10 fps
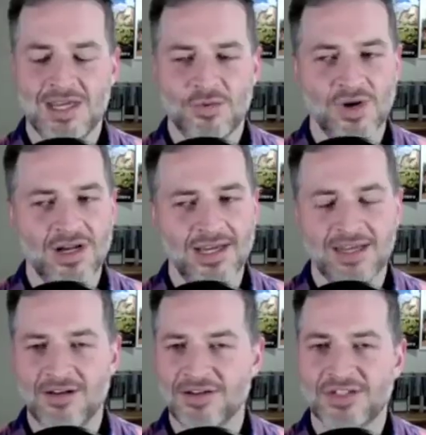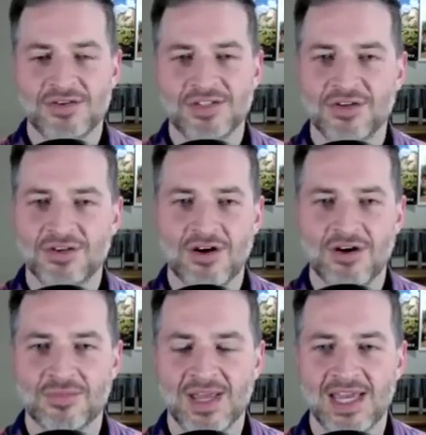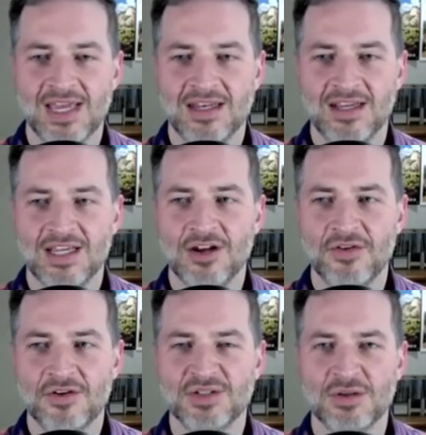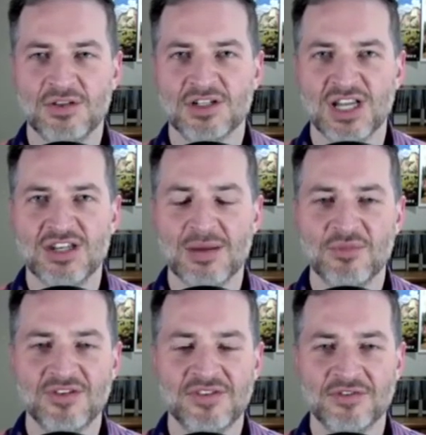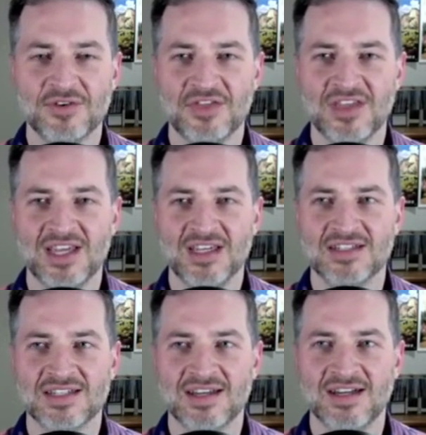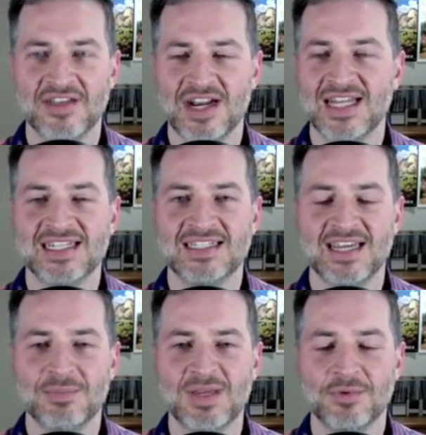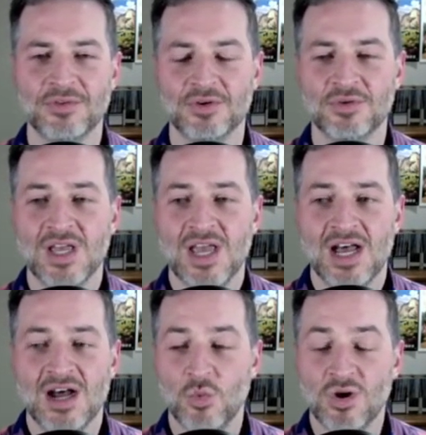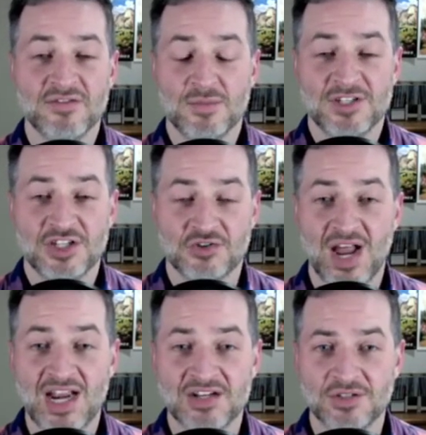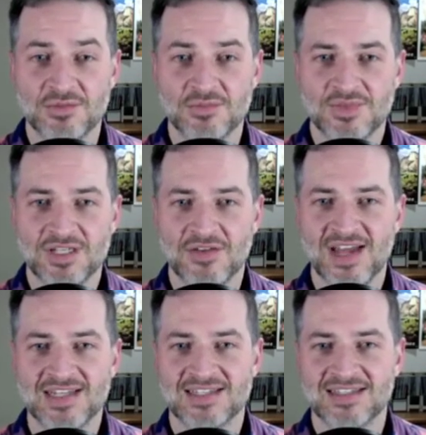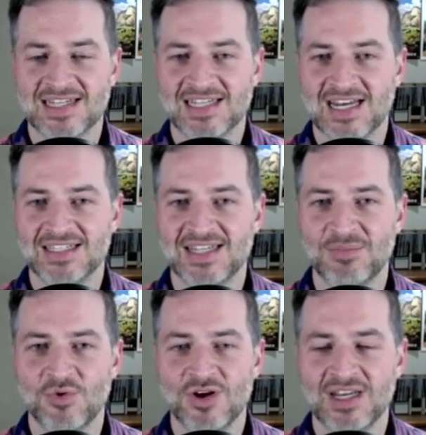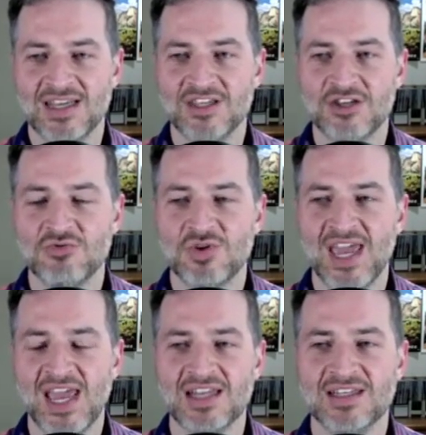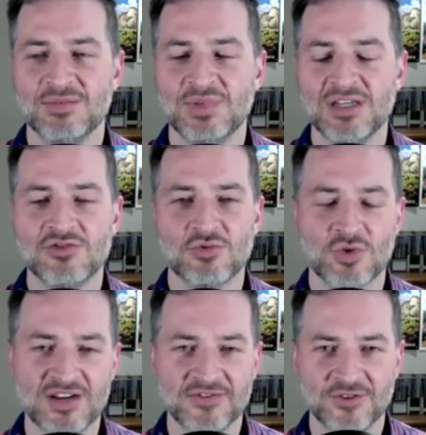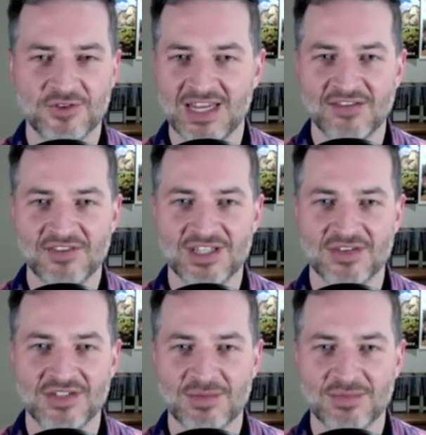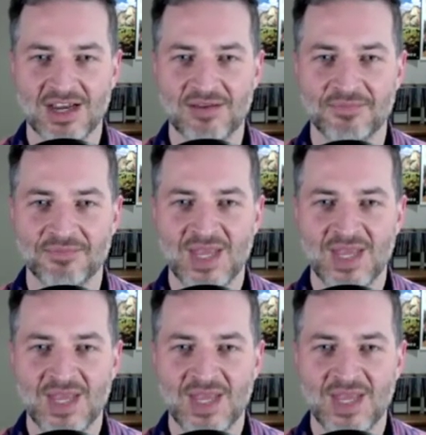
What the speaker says: Well, it all starts in your heart, and there's a number of different things that I like to take people through. One of them is just gratitude. That's kind of step one. You can't be grateful and envious at the same time.